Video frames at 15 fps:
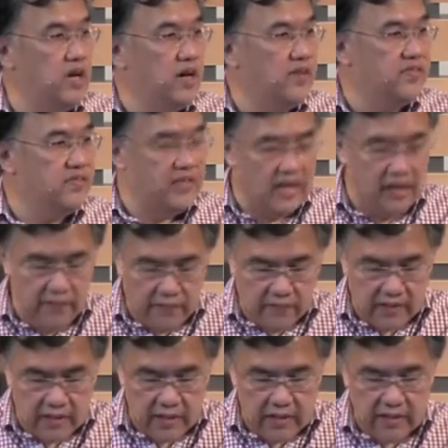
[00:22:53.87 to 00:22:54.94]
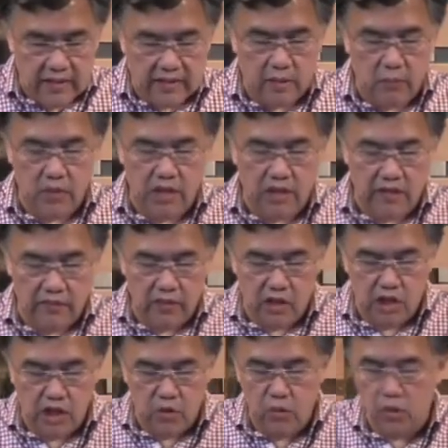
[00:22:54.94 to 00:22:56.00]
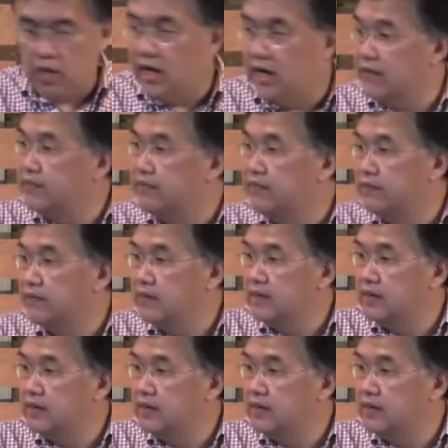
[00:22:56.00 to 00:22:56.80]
are saved, that we are given new life.